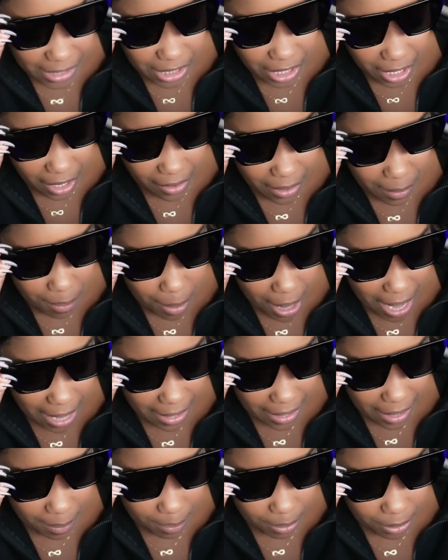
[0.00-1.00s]
cherry
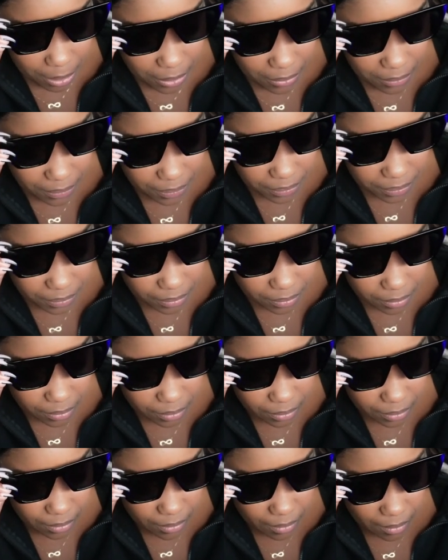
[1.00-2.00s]
pineapple.
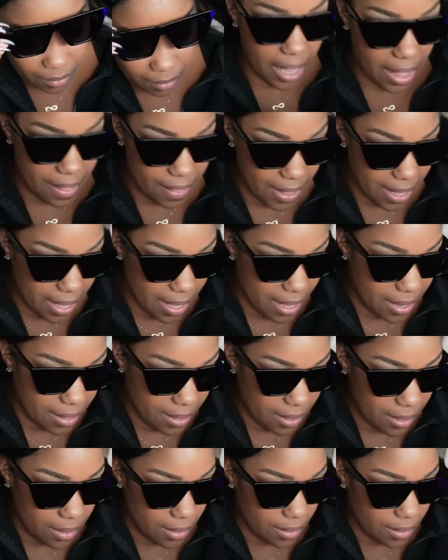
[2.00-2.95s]
And then